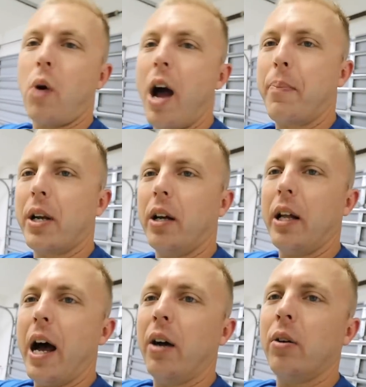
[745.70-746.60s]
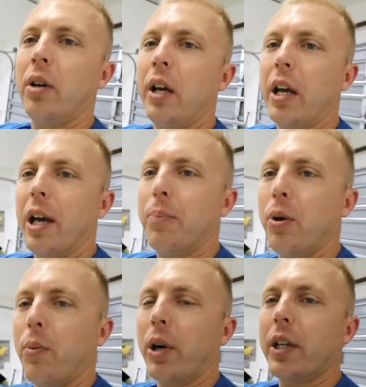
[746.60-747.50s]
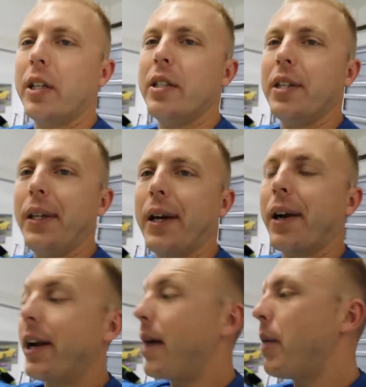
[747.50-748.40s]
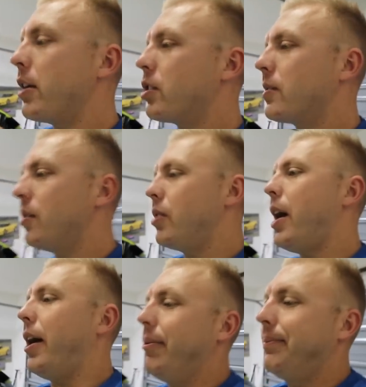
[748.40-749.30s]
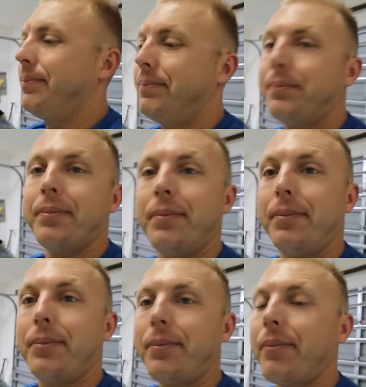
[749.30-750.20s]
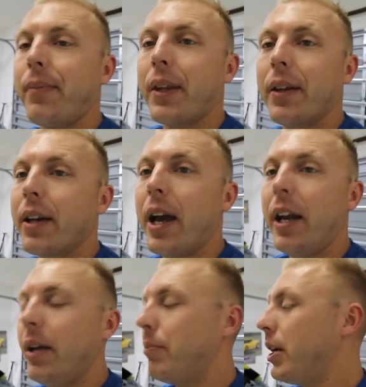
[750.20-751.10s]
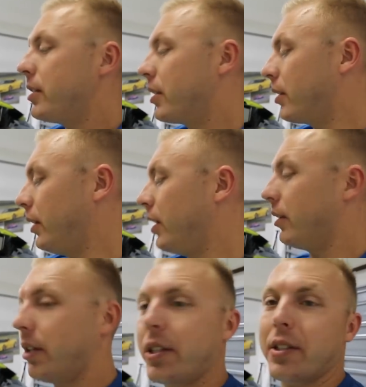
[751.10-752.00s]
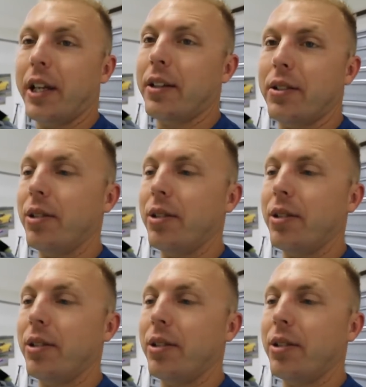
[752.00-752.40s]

swap it all out and put one of these in there, and I might just do that. And then basically it looks like the